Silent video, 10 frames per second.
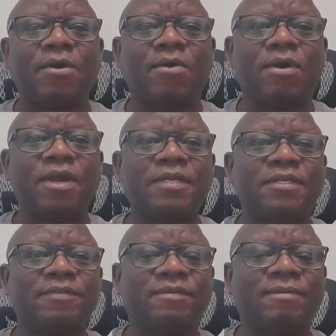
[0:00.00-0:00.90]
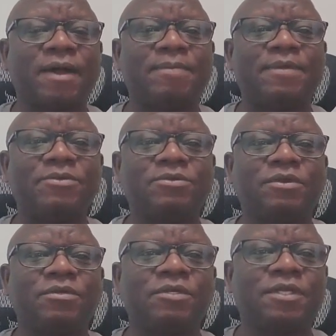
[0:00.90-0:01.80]
occurrences from happening
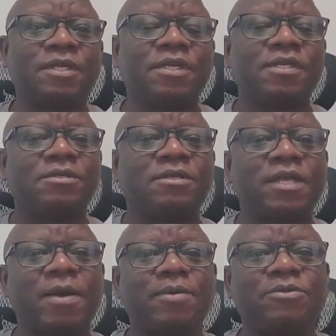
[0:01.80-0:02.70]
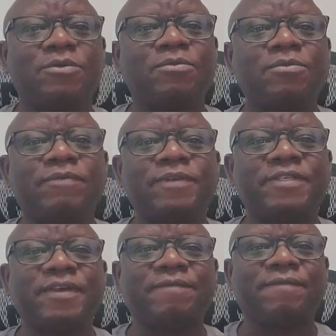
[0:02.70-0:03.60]
to us. Today I want to move a
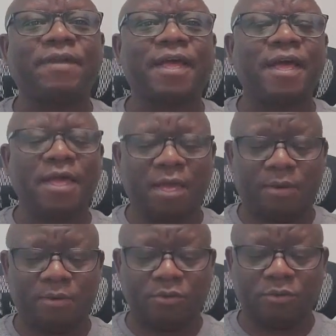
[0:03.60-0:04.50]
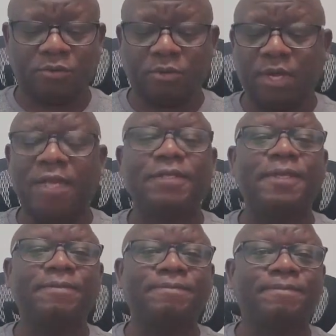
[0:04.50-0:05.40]
step further. I want to look at
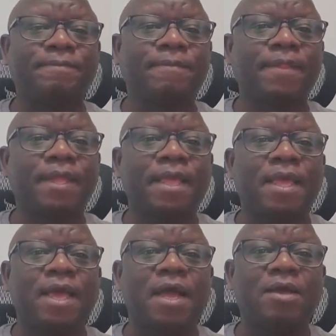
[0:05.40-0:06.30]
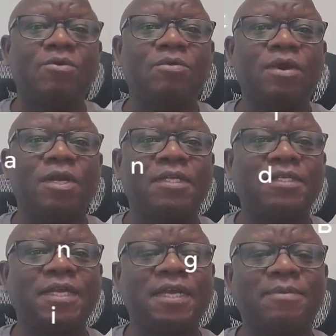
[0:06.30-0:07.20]
how do we
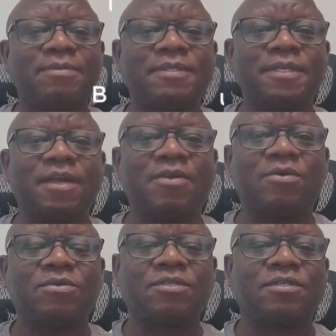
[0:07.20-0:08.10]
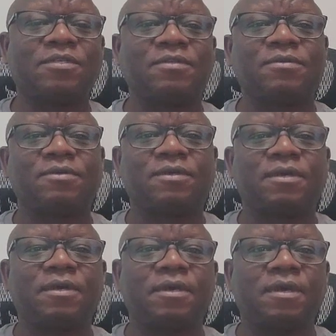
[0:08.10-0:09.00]
understand business costs.
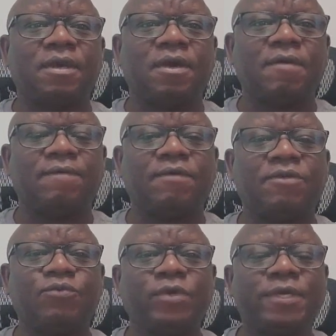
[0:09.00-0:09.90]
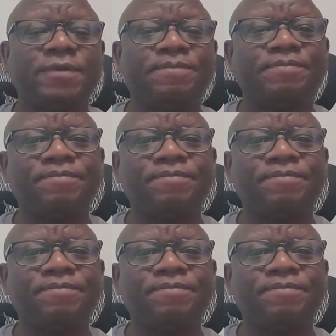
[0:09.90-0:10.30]
Of course, I